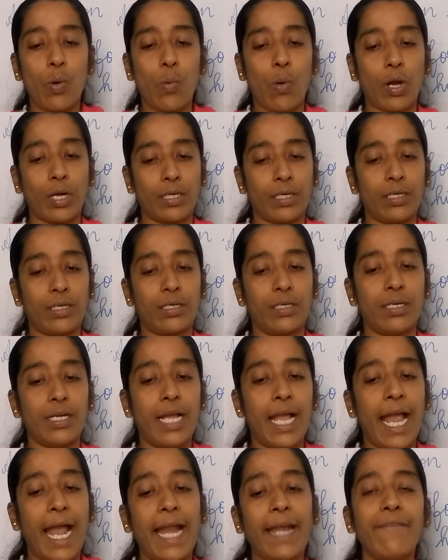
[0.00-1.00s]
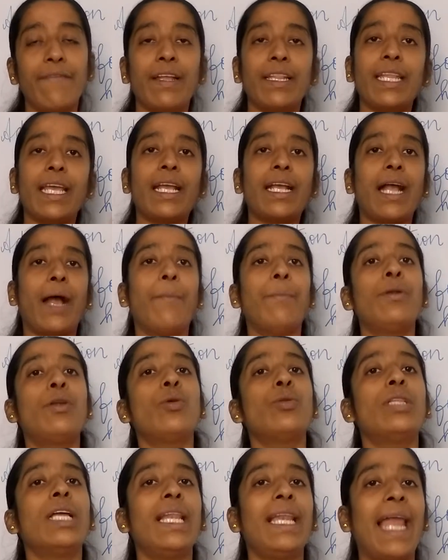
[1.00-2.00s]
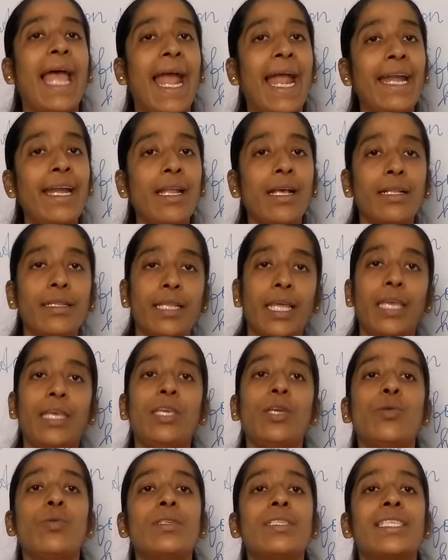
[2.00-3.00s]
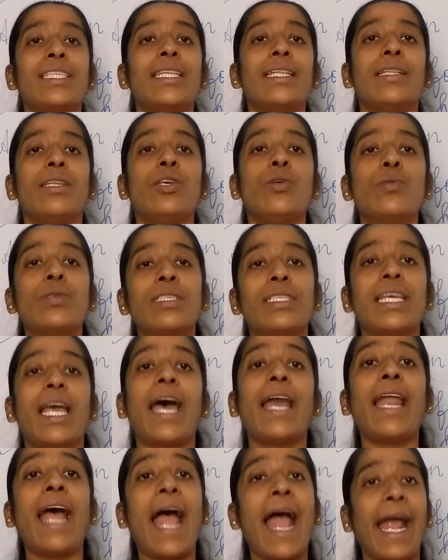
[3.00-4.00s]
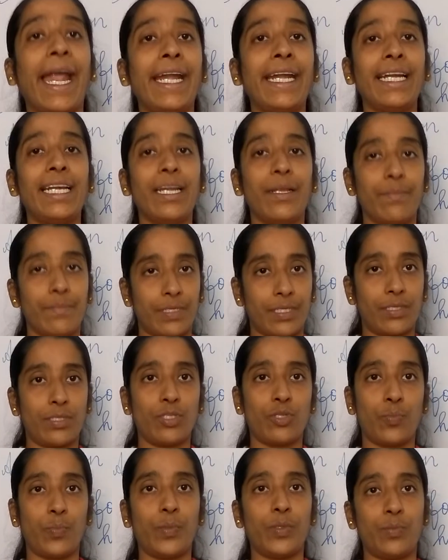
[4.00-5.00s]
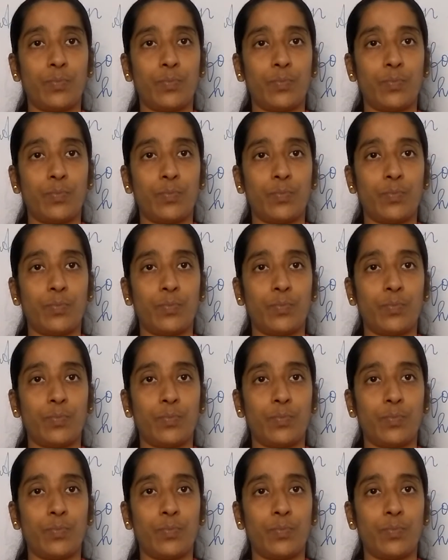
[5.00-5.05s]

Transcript: water. And when they come to the land, they use their hind limbs.